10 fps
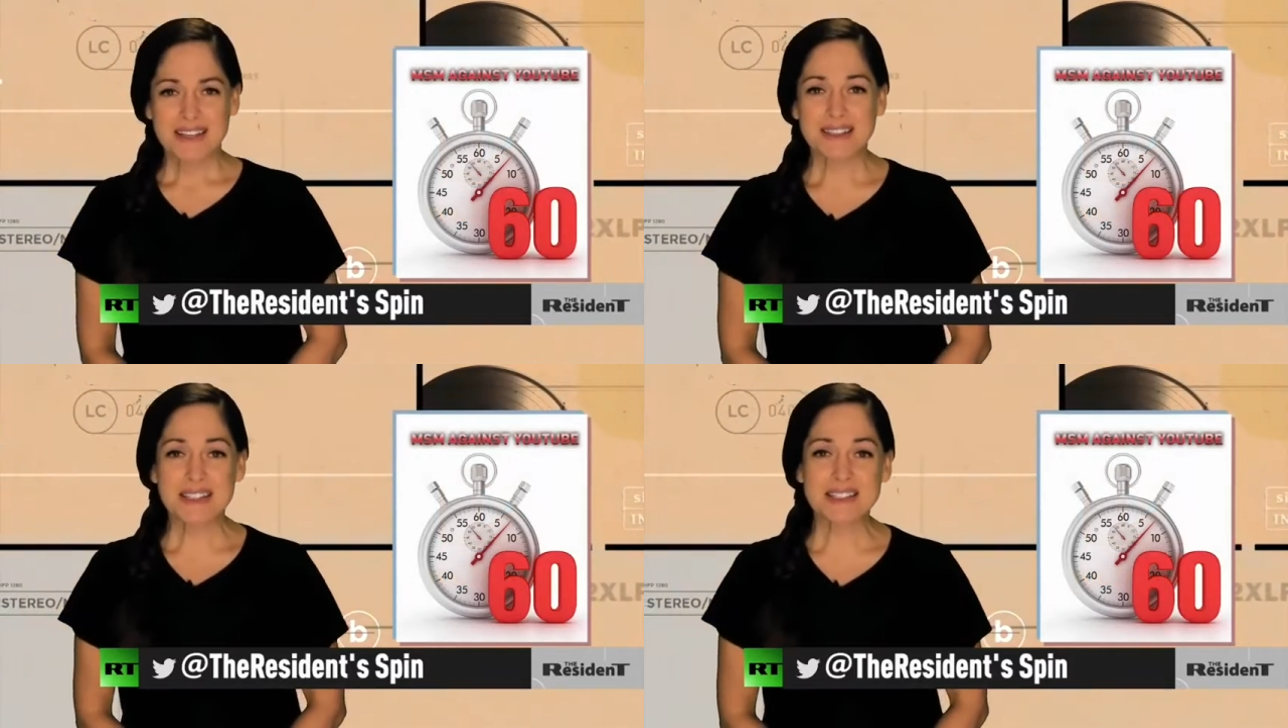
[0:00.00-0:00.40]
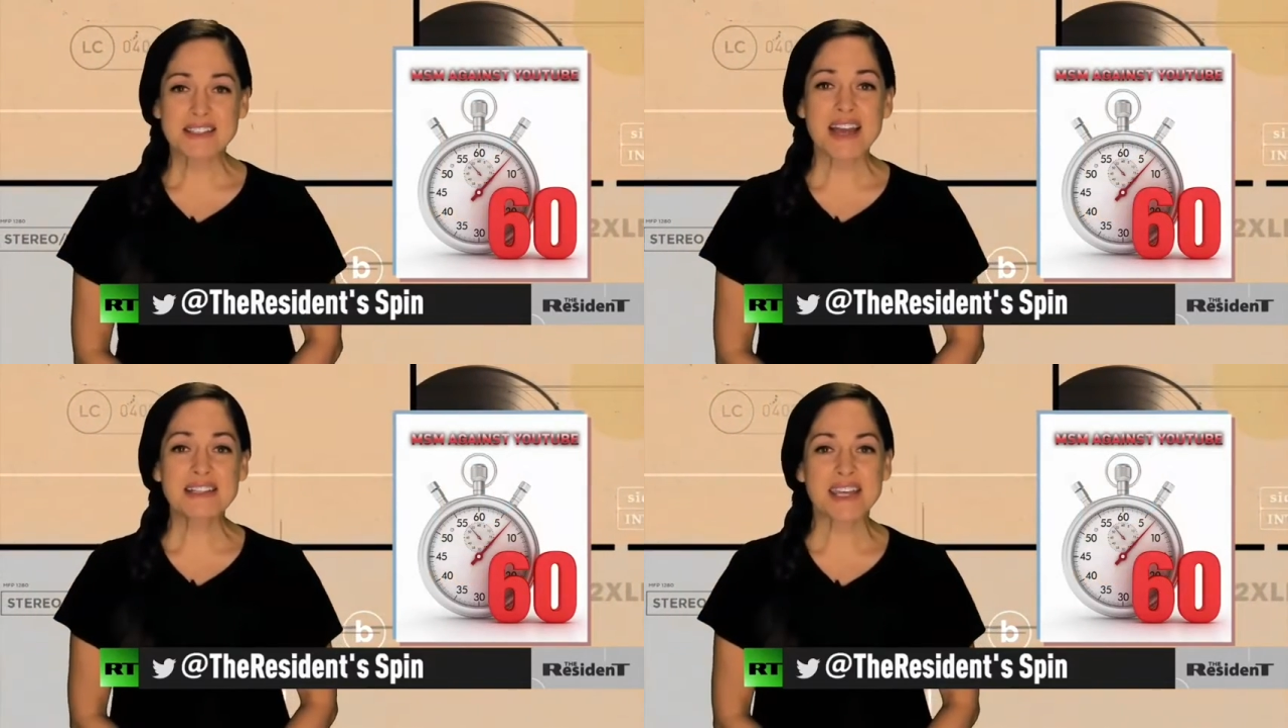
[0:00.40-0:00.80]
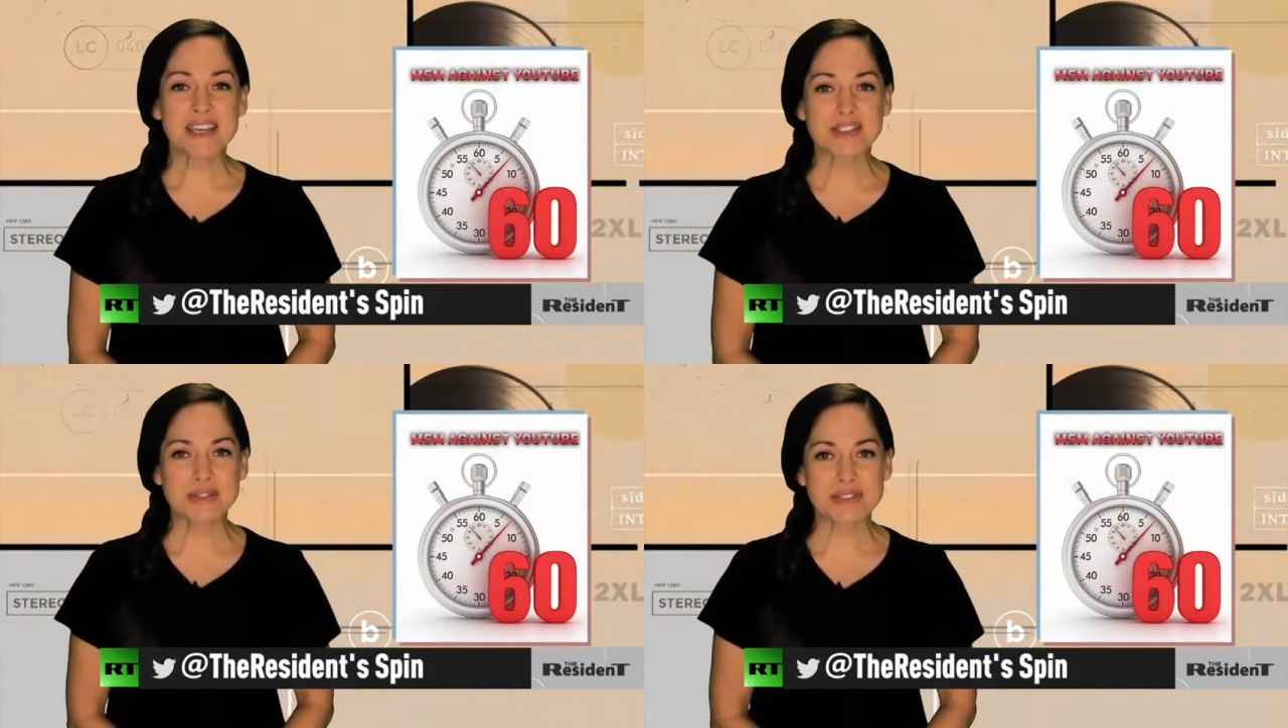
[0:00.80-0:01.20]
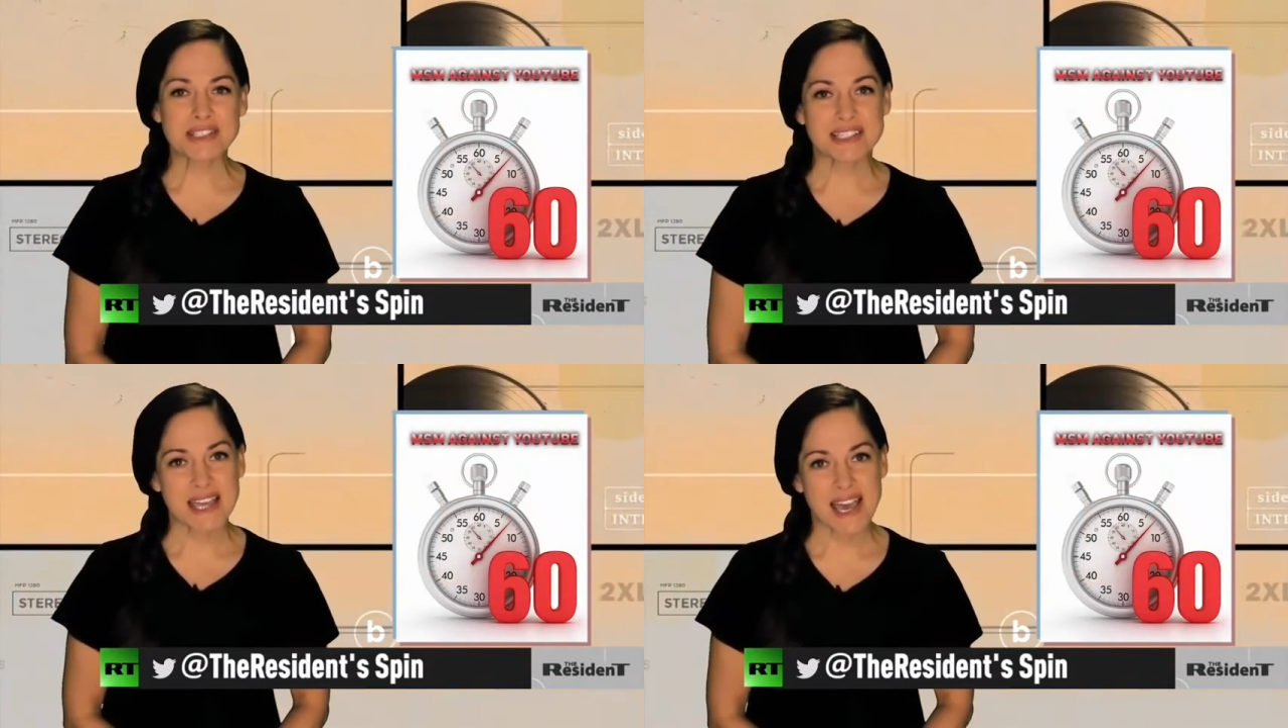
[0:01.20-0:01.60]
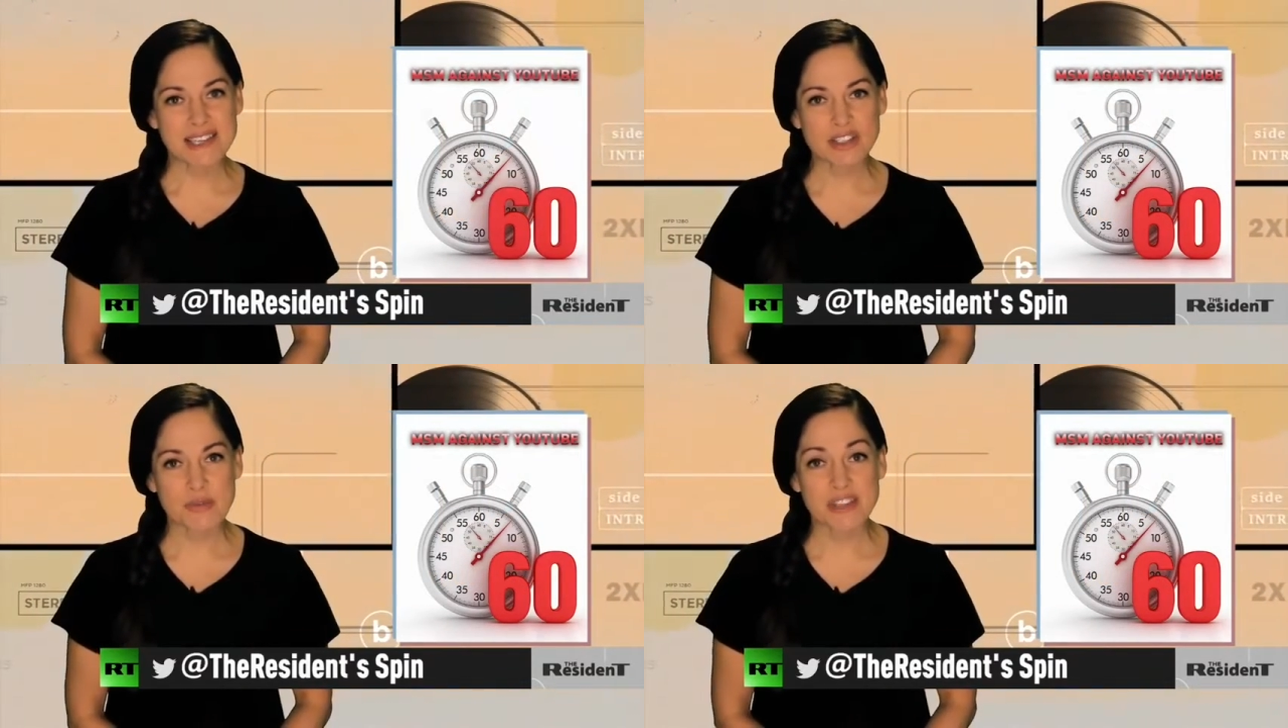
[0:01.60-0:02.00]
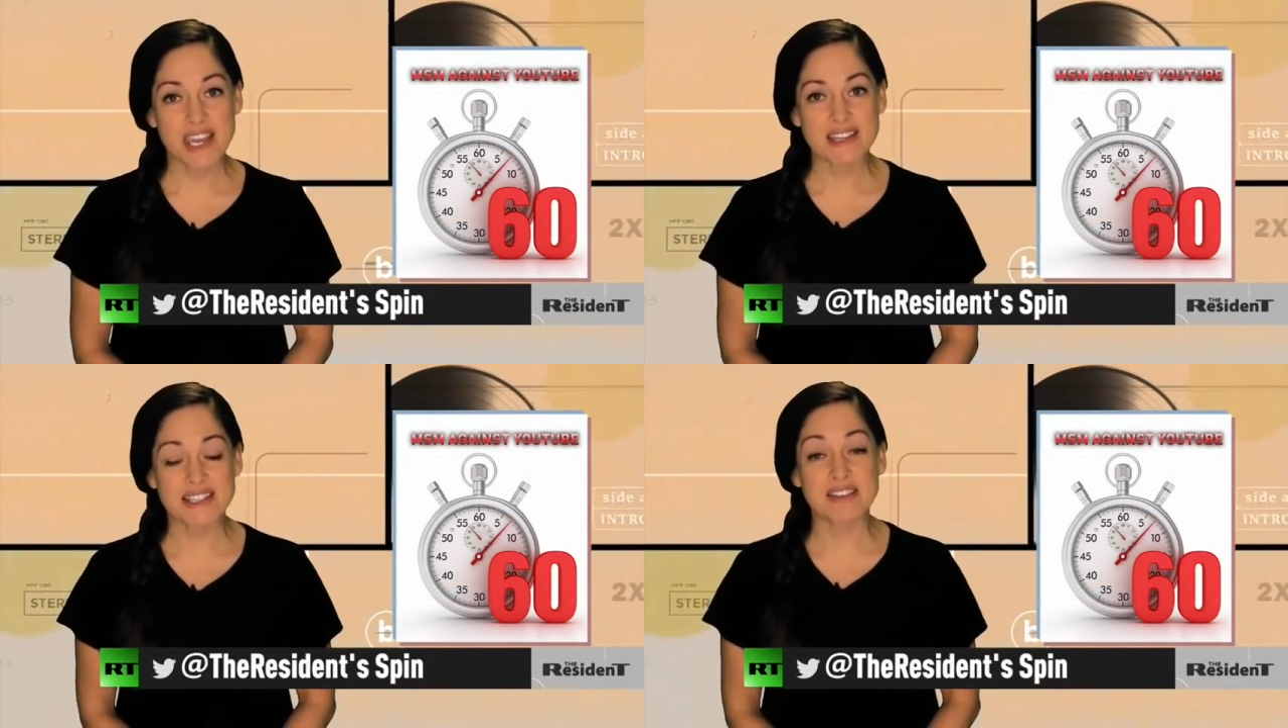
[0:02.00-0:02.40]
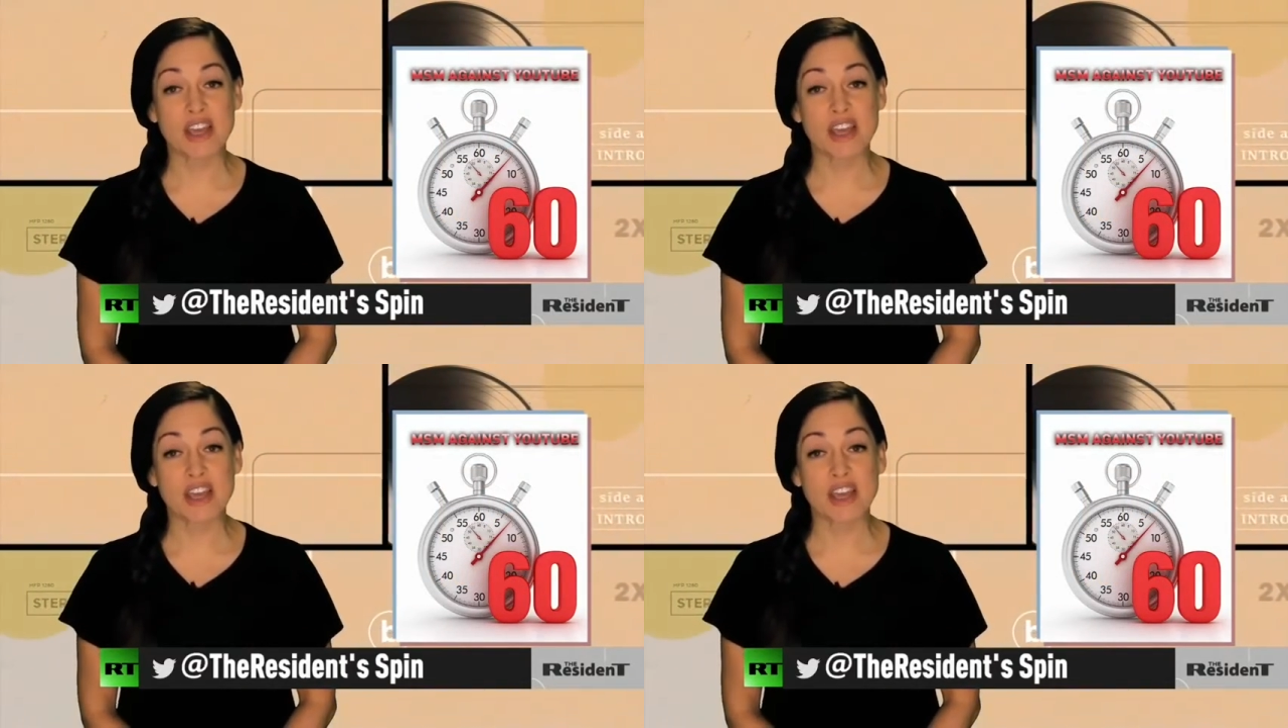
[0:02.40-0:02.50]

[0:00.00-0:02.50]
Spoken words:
Leslie then takes Susan to task over the idea